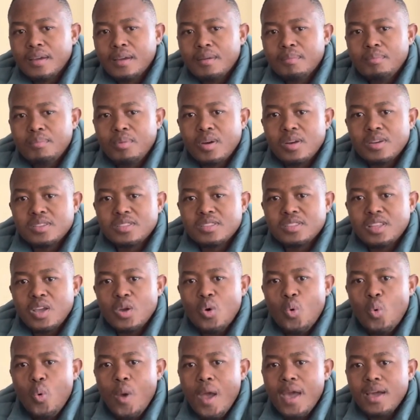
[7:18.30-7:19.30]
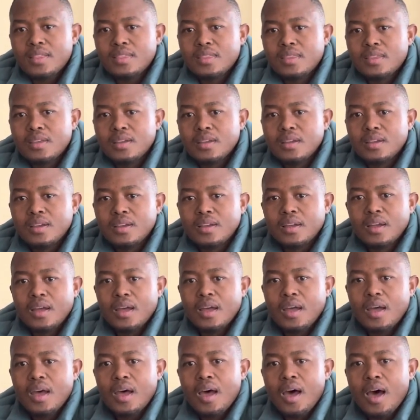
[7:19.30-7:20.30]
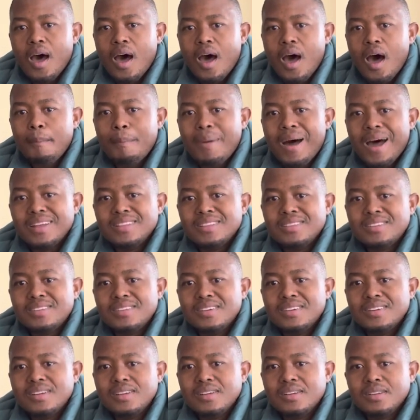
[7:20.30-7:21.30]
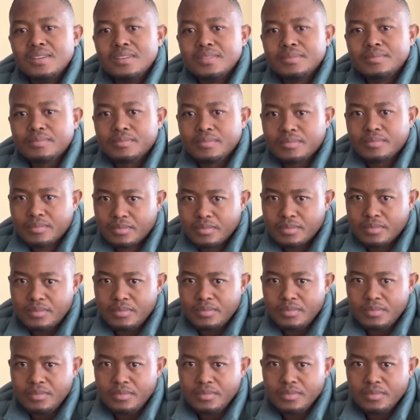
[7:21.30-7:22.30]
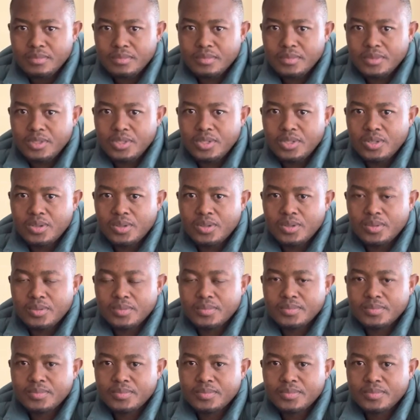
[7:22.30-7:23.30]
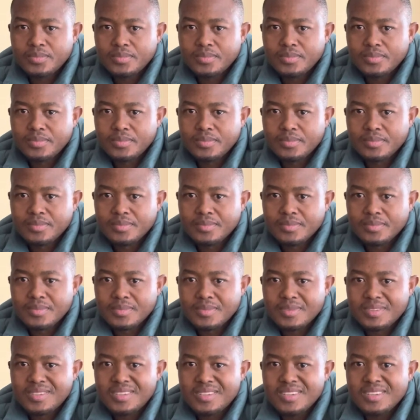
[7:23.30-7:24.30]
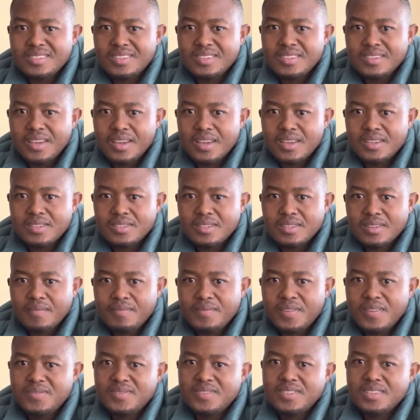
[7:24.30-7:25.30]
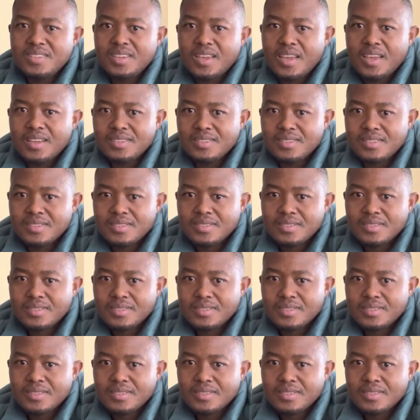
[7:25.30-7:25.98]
because they worked up until, you know, 60 years, 50 years,